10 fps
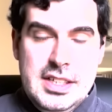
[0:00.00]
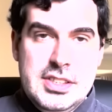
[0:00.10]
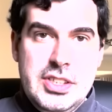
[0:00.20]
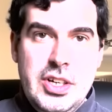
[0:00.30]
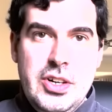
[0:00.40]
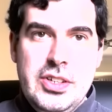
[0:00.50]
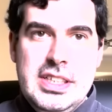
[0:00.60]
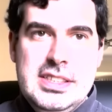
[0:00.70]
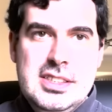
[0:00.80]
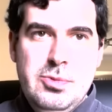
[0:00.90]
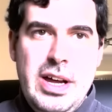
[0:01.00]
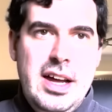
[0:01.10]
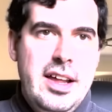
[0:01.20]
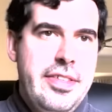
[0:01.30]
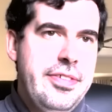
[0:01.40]
So this is where
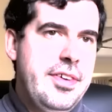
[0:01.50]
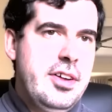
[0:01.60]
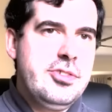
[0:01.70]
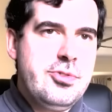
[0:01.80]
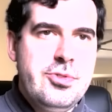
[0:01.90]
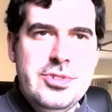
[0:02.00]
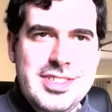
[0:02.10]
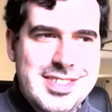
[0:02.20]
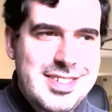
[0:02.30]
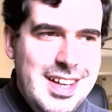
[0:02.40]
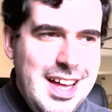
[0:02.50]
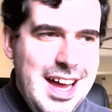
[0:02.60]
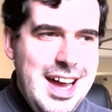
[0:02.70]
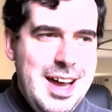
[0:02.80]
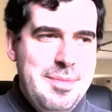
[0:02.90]
our third truth
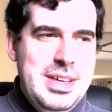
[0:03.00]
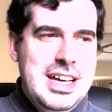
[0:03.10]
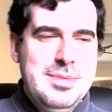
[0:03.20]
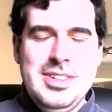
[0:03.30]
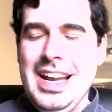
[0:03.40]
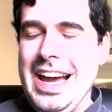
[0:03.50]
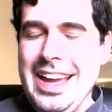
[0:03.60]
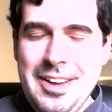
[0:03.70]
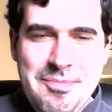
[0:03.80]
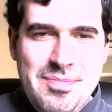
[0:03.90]
becomes a lie,